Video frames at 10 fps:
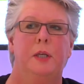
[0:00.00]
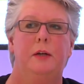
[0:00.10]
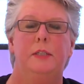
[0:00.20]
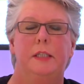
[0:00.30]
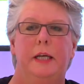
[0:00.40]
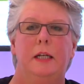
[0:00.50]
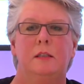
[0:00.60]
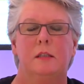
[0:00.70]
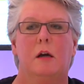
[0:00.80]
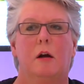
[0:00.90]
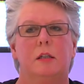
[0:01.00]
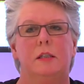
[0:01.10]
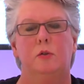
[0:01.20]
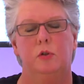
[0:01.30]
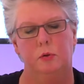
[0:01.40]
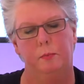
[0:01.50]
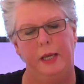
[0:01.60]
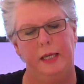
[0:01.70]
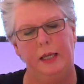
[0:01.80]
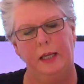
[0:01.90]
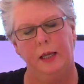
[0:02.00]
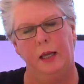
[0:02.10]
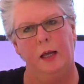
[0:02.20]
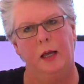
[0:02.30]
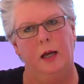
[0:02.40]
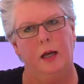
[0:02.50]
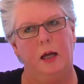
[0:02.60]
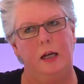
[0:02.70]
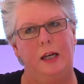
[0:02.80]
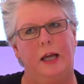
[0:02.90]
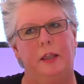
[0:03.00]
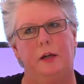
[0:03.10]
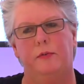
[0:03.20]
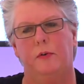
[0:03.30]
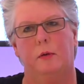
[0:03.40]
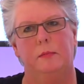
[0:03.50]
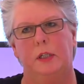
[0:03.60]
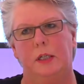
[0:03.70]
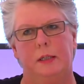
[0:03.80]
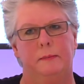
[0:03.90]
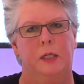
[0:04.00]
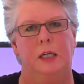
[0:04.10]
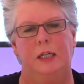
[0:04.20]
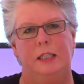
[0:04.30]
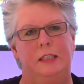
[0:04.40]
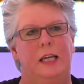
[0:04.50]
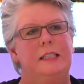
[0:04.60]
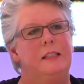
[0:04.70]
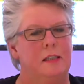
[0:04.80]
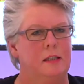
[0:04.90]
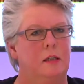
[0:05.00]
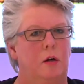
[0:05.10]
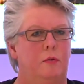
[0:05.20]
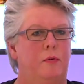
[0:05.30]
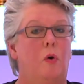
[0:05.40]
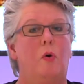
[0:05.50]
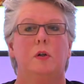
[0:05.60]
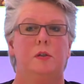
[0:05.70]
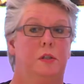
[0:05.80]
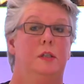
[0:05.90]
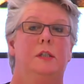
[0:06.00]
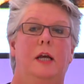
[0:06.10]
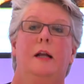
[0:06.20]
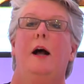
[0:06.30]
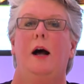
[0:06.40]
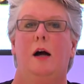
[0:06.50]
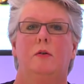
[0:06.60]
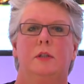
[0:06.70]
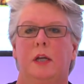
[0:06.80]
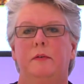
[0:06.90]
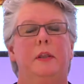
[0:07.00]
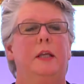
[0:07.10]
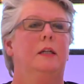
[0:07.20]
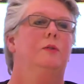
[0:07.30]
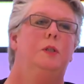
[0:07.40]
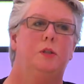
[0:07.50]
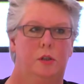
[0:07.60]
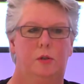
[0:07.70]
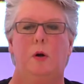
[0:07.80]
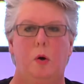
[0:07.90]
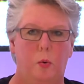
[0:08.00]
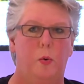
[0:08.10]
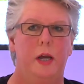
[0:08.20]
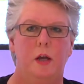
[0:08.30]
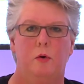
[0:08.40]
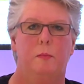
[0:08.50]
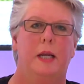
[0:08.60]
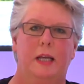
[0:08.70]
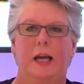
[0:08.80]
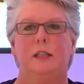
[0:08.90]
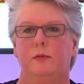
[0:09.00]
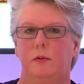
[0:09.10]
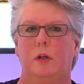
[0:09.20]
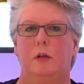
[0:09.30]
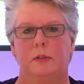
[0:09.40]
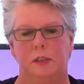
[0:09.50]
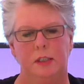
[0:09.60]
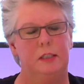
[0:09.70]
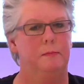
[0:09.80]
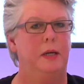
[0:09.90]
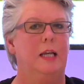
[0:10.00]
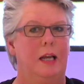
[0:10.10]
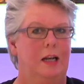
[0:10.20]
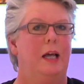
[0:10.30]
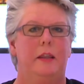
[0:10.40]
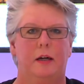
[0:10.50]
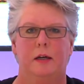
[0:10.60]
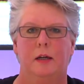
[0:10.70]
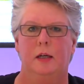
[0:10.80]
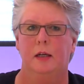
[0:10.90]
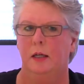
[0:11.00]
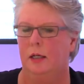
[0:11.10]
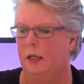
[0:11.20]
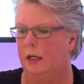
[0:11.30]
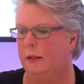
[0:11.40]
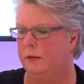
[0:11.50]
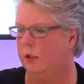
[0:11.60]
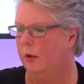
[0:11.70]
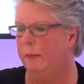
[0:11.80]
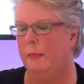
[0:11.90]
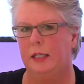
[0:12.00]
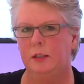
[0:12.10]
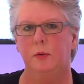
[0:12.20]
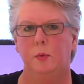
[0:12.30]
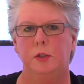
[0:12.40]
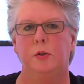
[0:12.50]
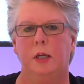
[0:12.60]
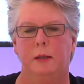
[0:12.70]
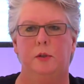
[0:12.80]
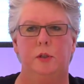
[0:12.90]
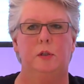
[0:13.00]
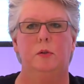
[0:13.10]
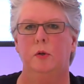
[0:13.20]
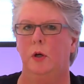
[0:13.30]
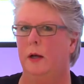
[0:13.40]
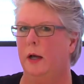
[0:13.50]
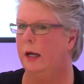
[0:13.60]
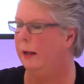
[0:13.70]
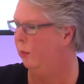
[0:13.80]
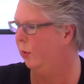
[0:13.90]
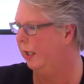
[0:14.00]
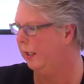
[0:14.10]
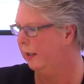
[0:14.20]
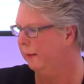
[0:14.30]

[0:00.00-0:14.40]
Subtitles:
here in the Netherlands an artist who's making leather from the intestines of horses and cows and everything that we just throw away or make cat food of it. She's making leather. So imagine what you can do with